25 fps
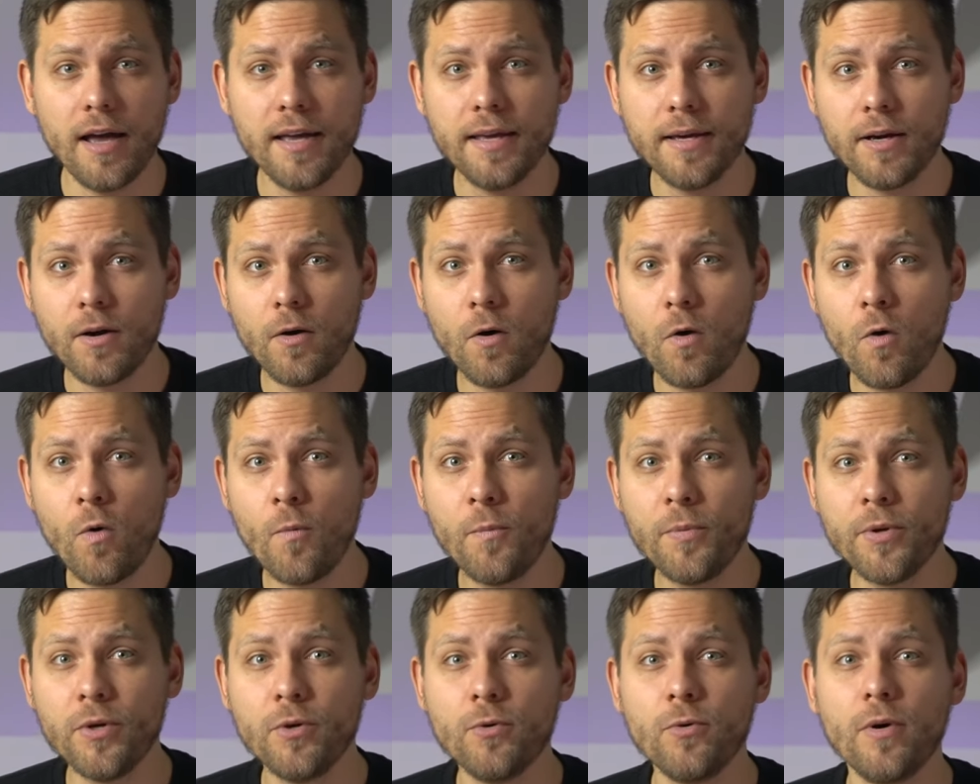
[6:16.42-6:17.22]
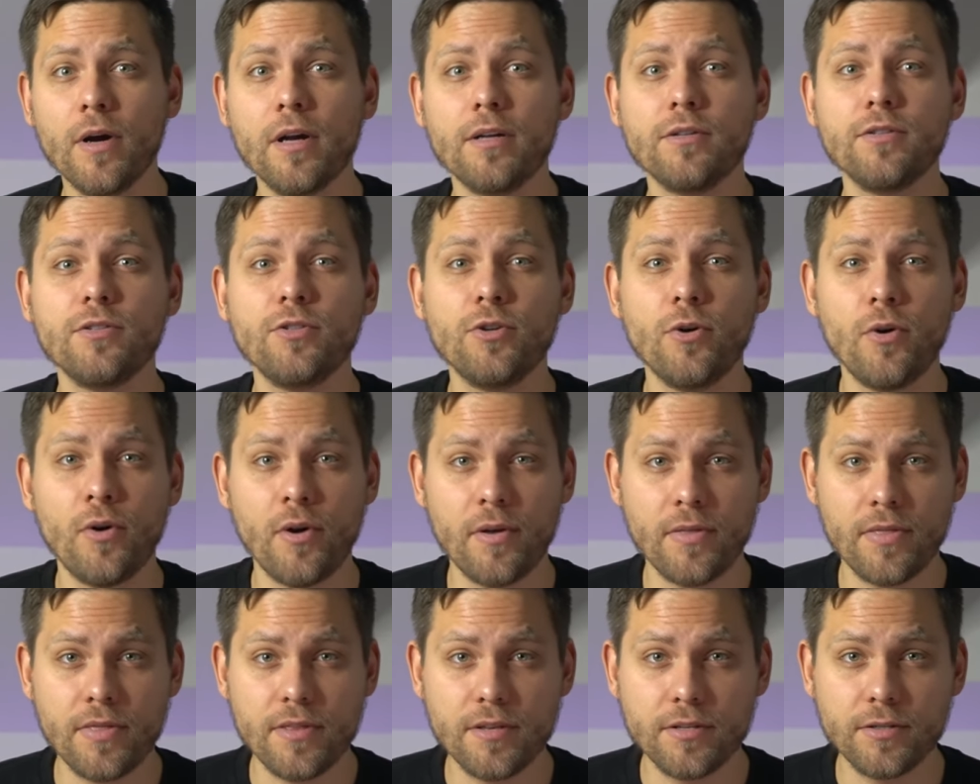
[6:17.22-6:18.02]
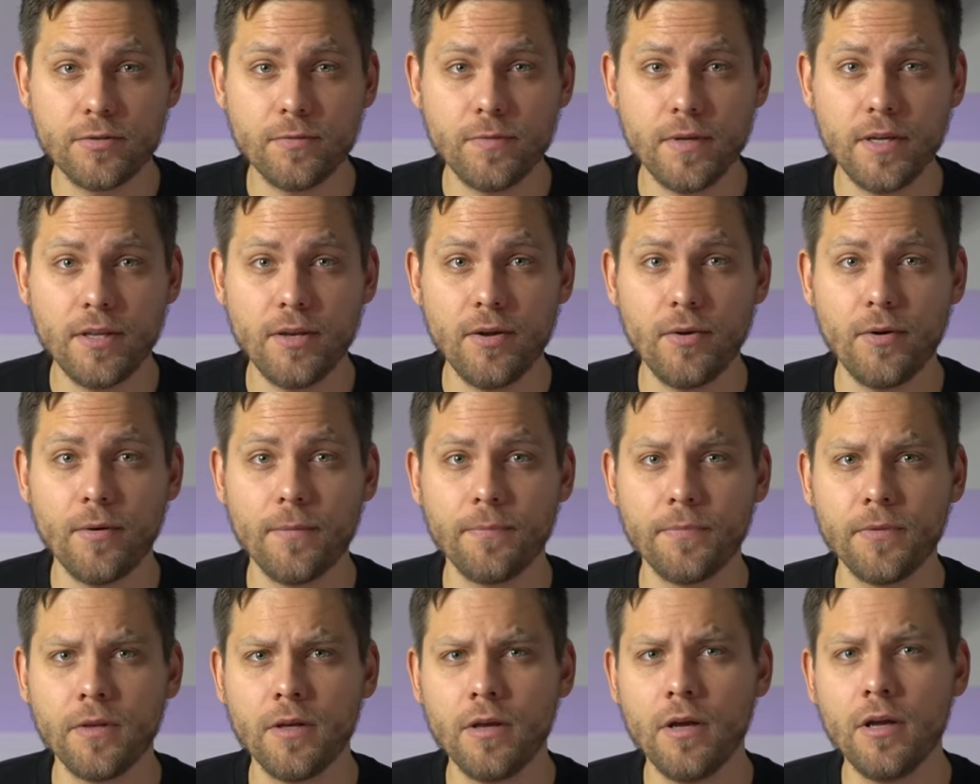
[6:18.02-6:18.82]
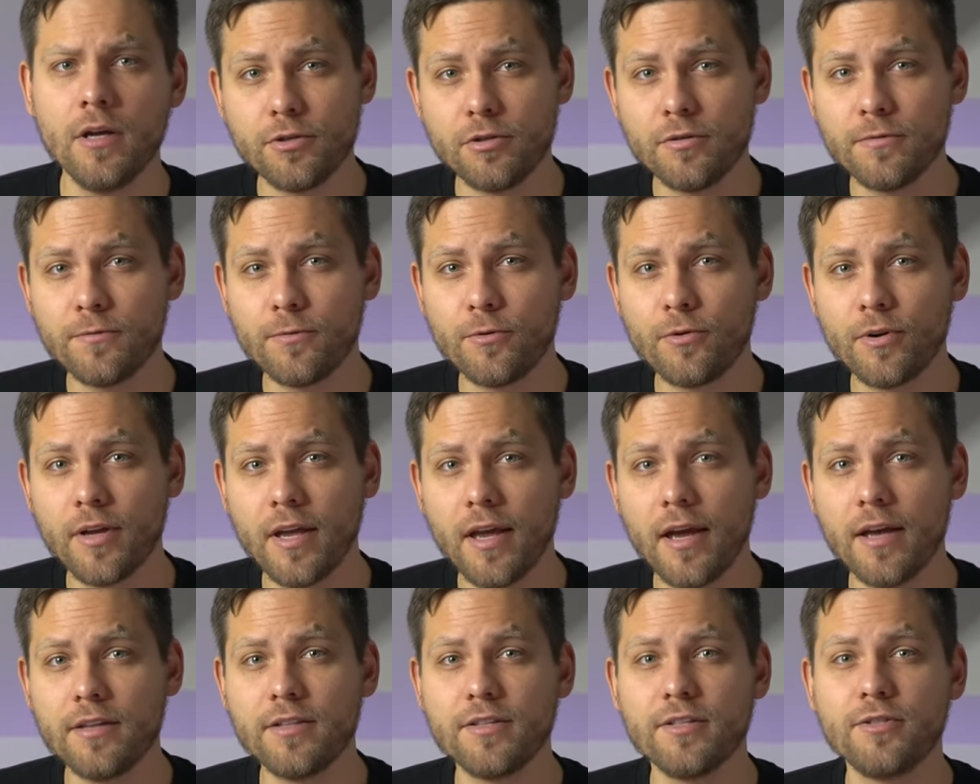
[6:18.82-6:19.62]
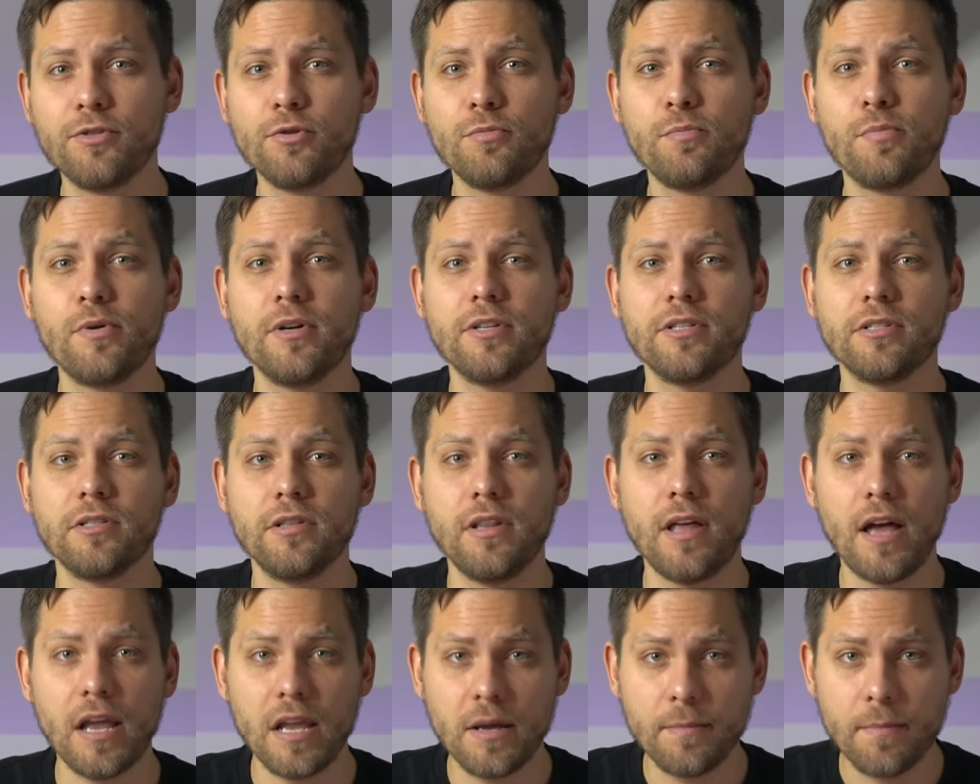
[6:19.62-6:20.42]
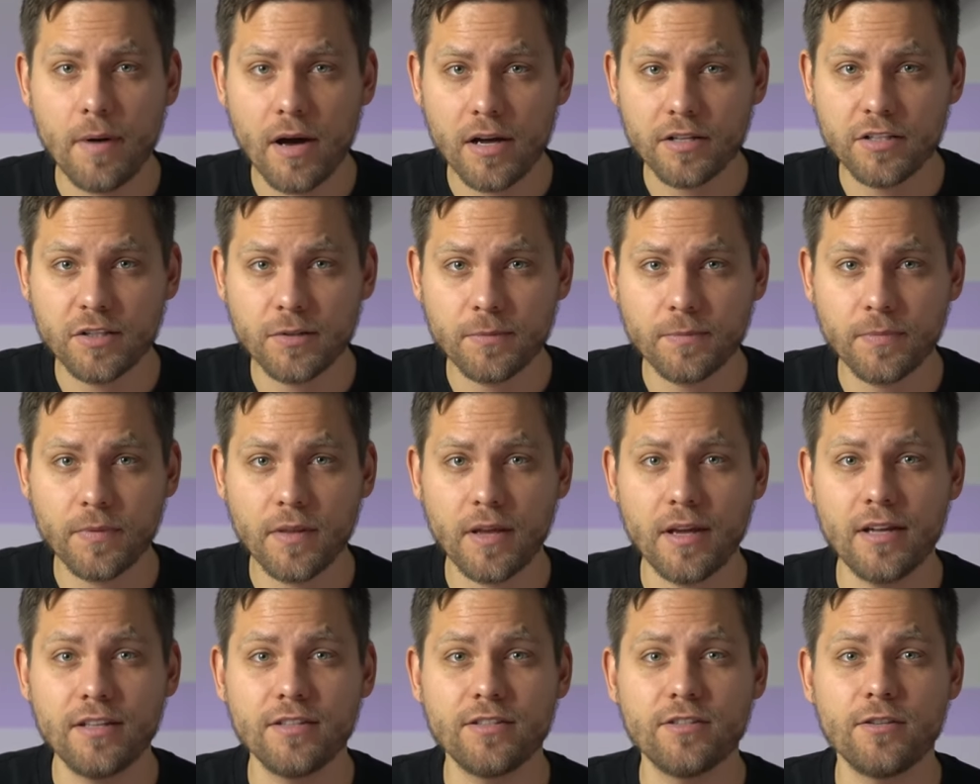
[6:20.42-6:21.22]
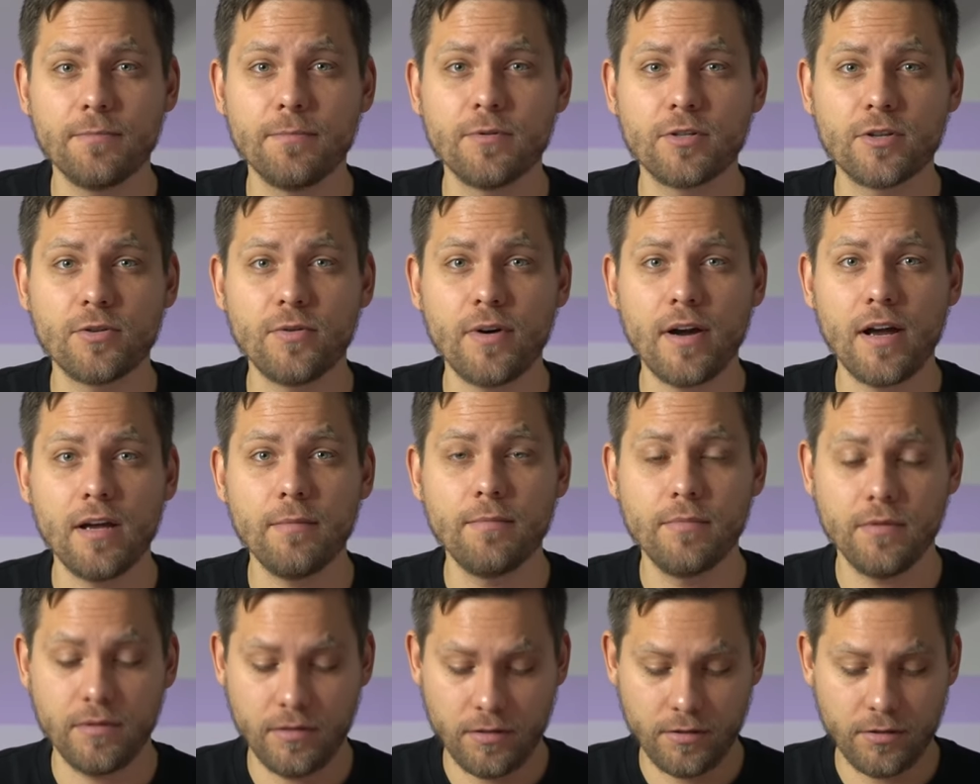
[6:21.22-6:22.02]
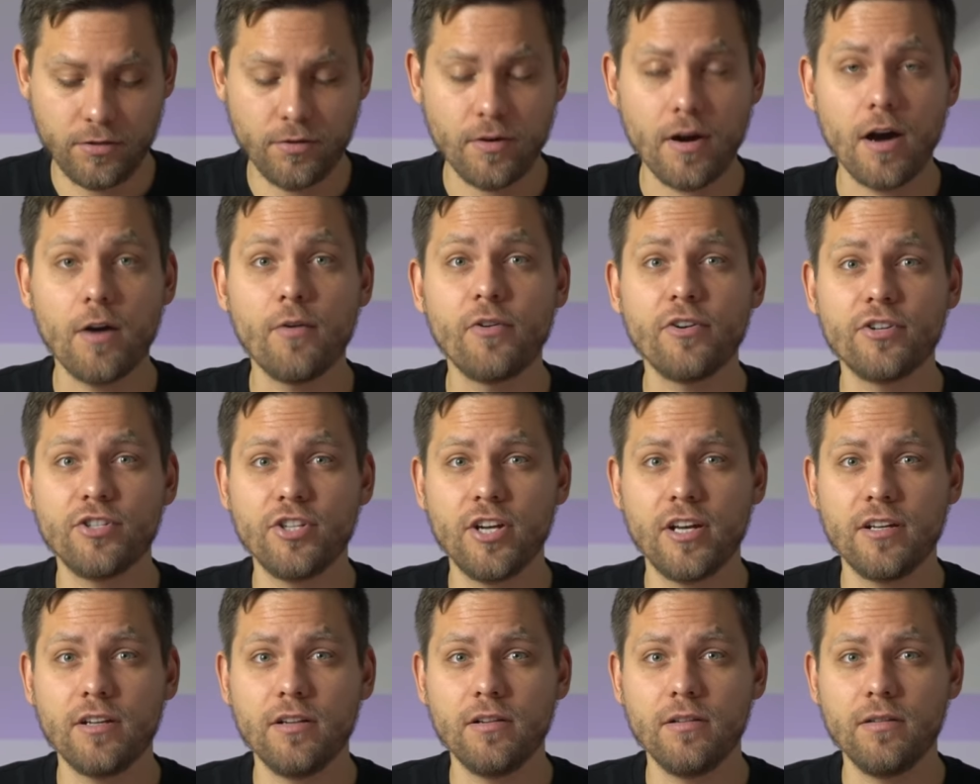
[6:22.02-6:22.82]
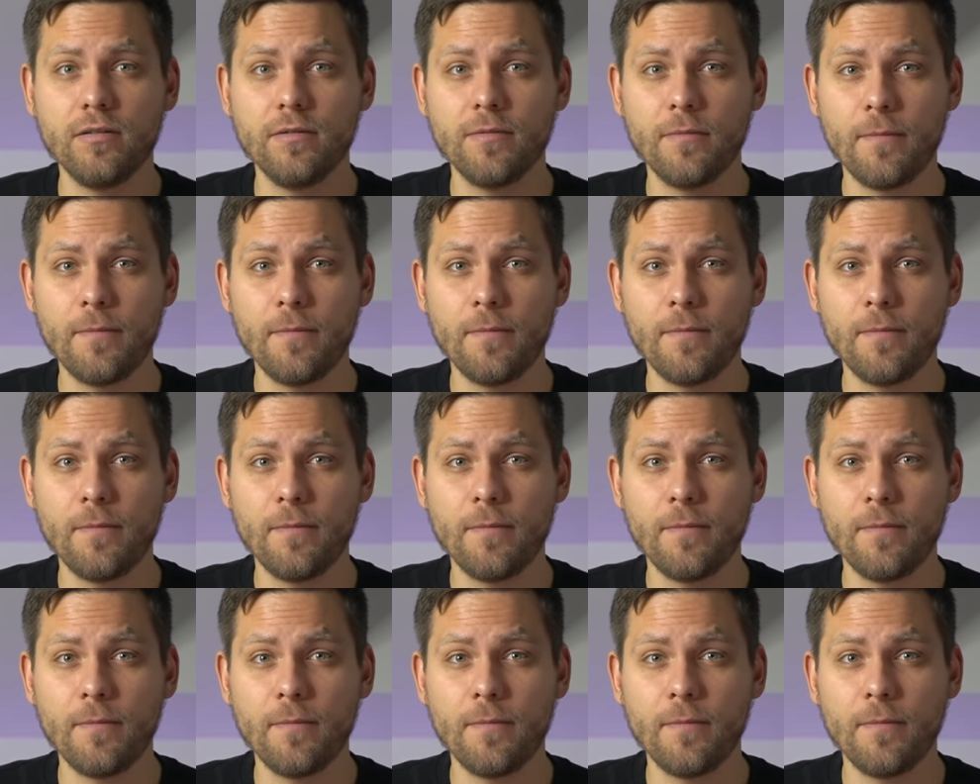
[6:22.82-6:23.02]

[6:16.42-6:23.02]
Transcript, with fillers: I hope you enjoyed this video. Don't forget to press like button and subscribe to our channel.